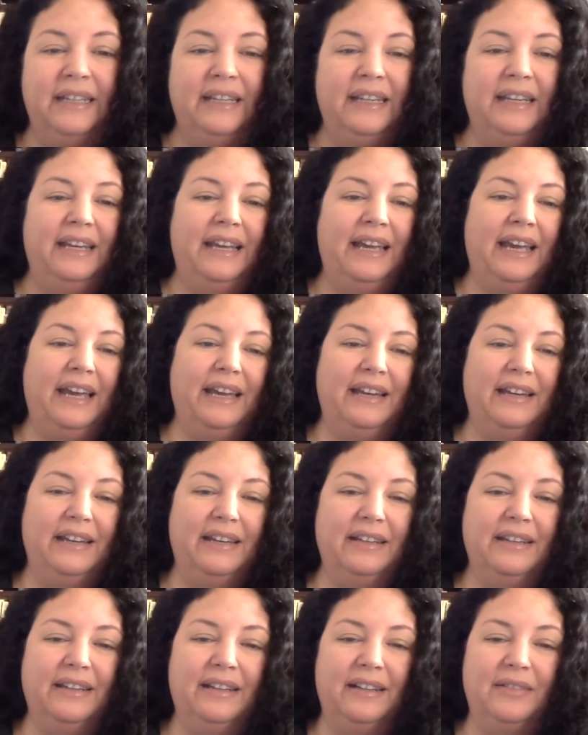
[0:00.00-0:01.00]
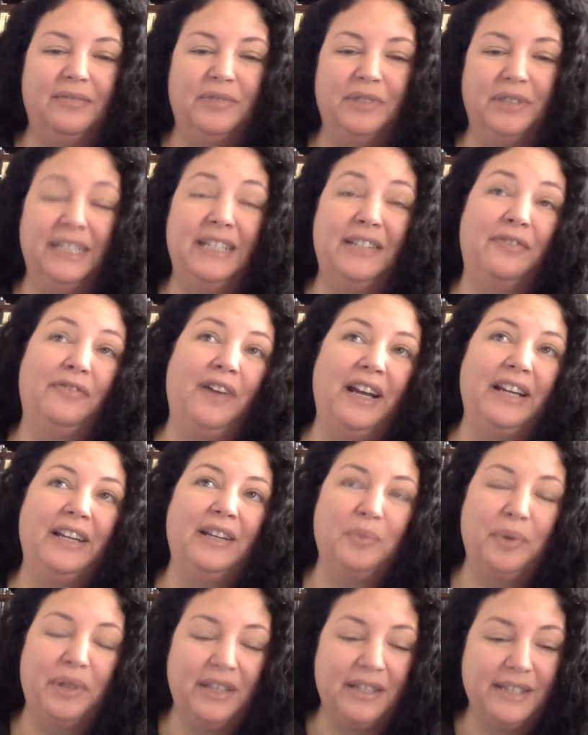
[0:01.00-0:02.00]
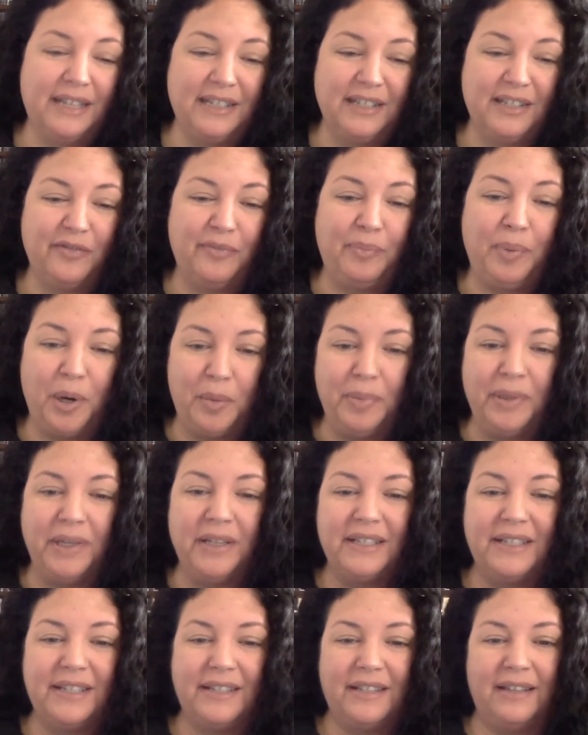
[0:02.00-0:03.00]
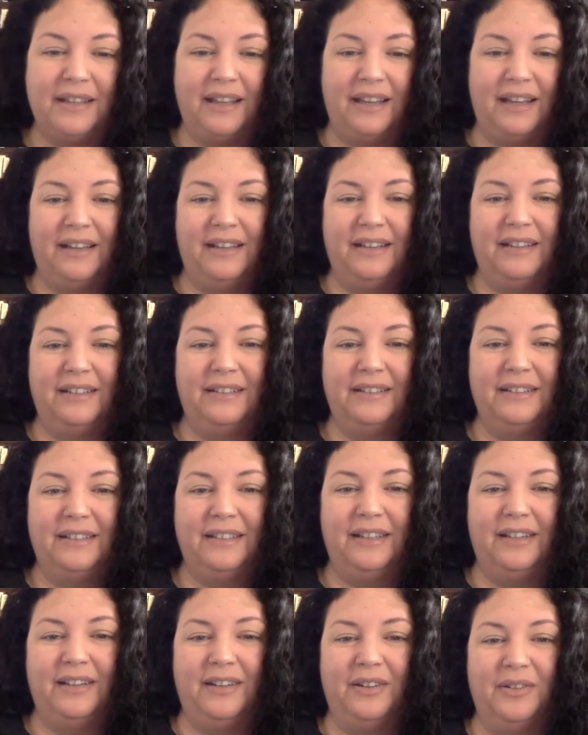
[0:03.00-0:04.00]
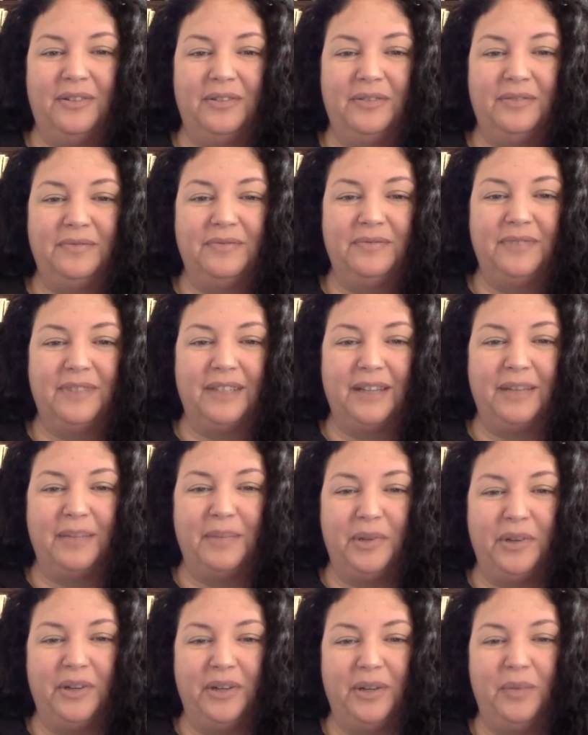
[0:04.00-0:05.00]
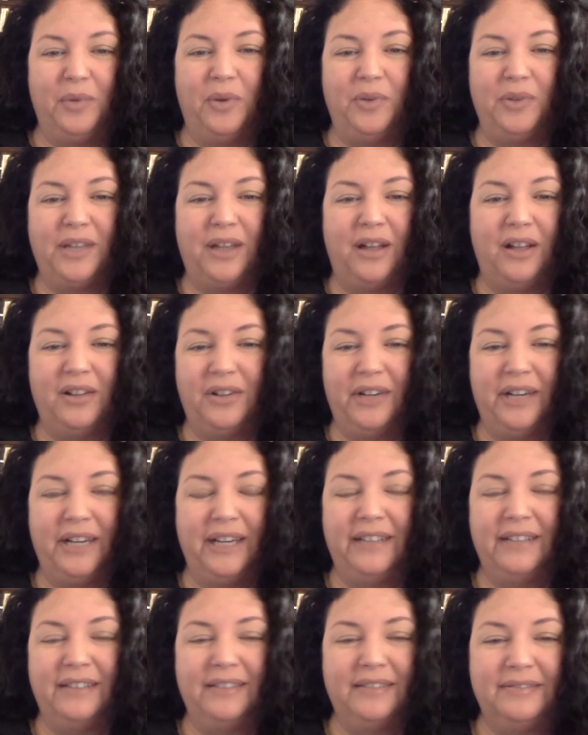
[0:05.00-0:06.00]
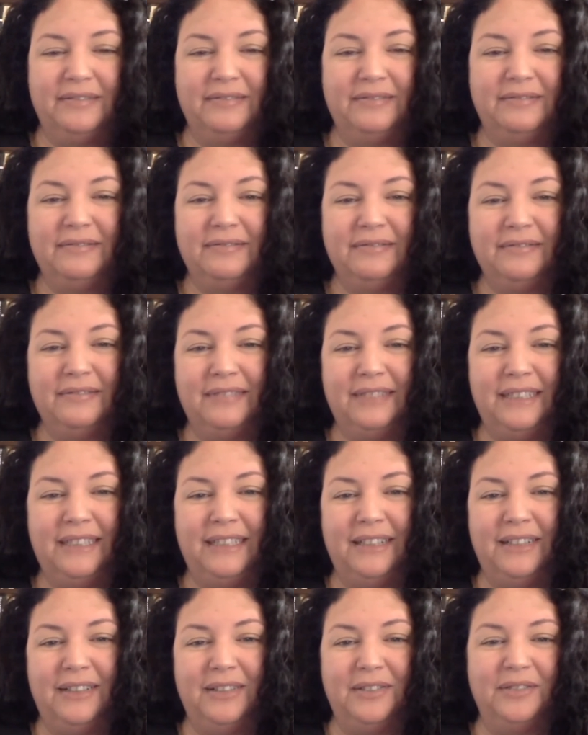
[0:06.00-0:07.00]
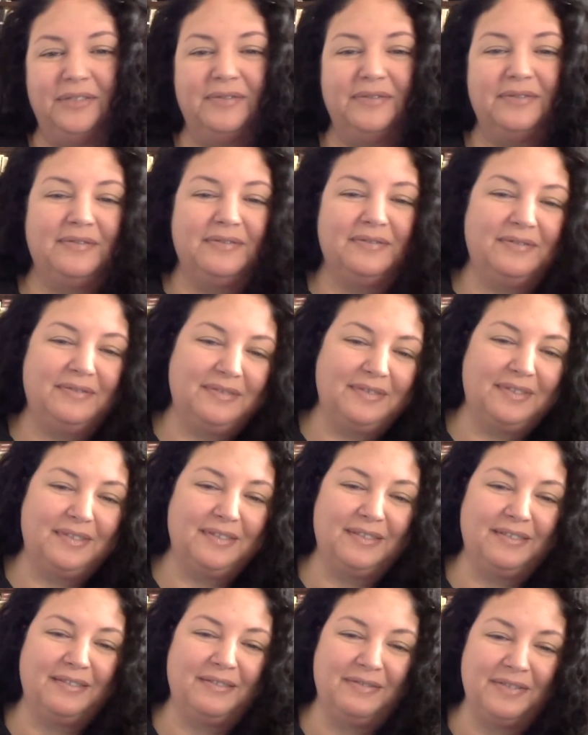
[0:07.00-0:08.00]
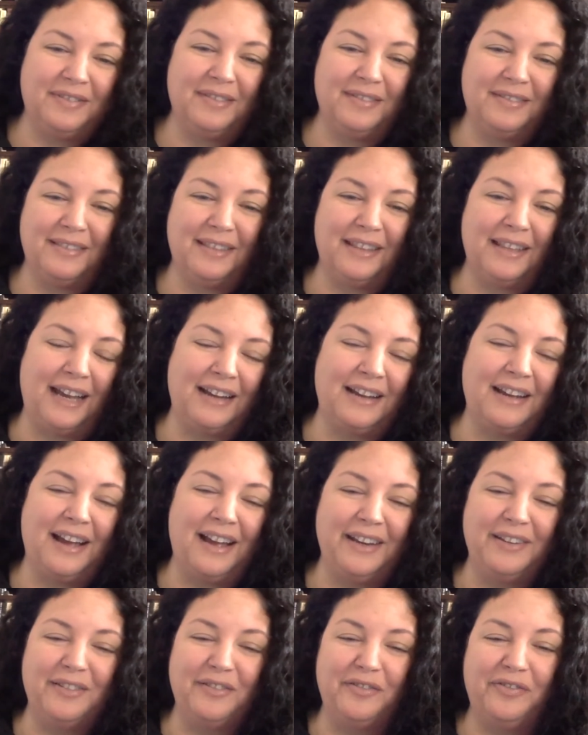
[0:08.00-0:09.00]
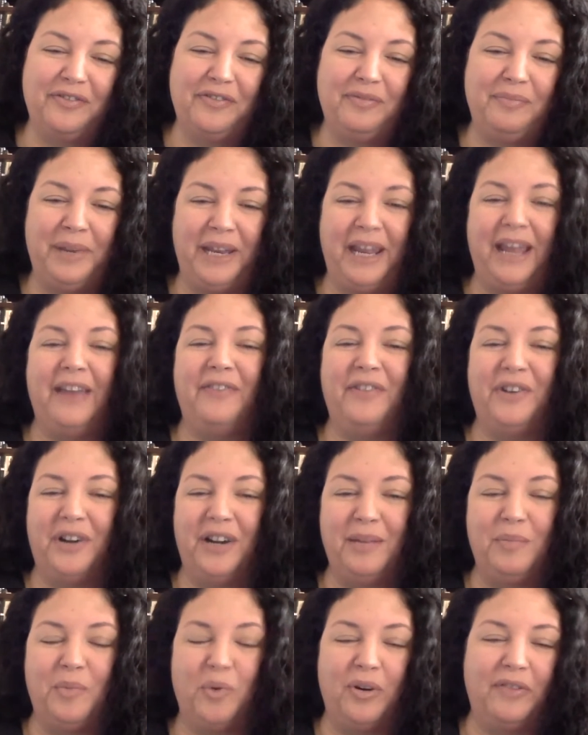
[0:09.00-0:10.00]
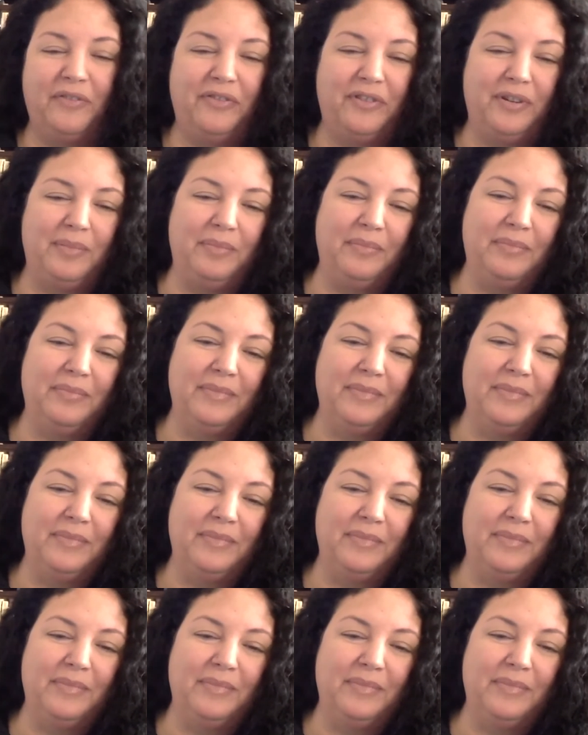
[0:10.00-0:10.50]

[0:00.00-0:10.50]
and really defined it with a sense of purpose that, the community won't tolerate, that kind of behavior anymore from,